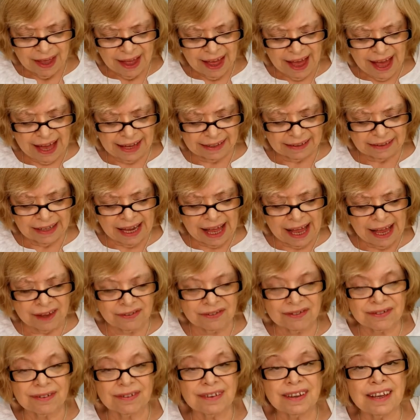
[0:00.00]
At
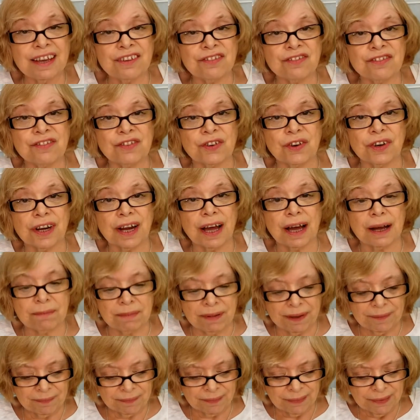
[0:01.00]
last, he stood up.
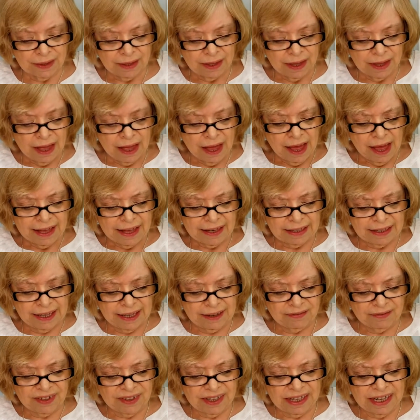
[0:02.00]

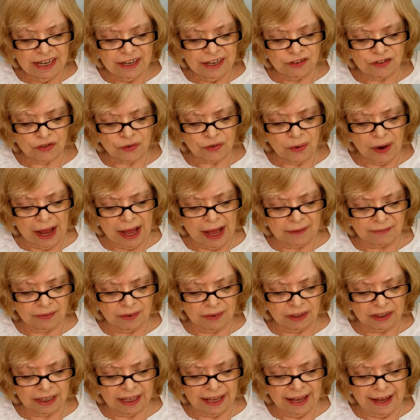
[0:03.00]
Lifting his
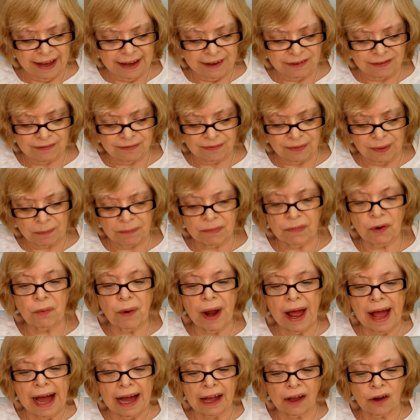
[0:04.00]
travel case from the
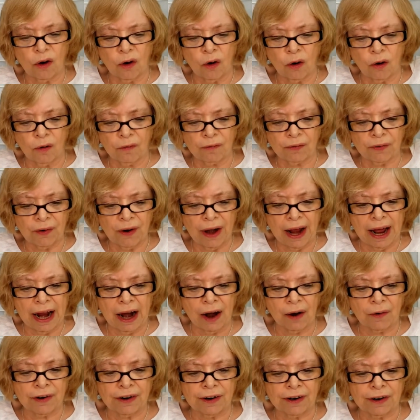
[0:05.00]
rack over
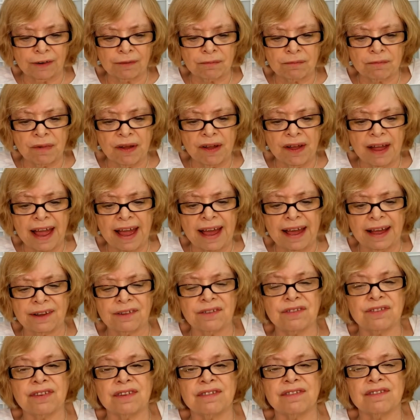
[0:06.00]
our
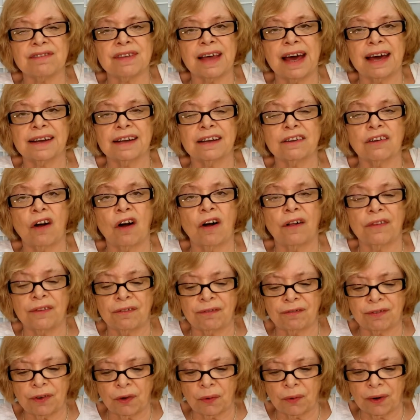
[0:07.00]
heads and set it on the
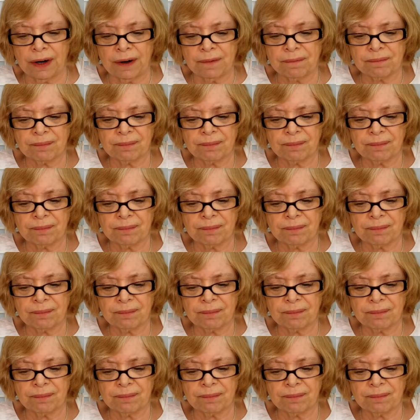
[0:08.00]
floor.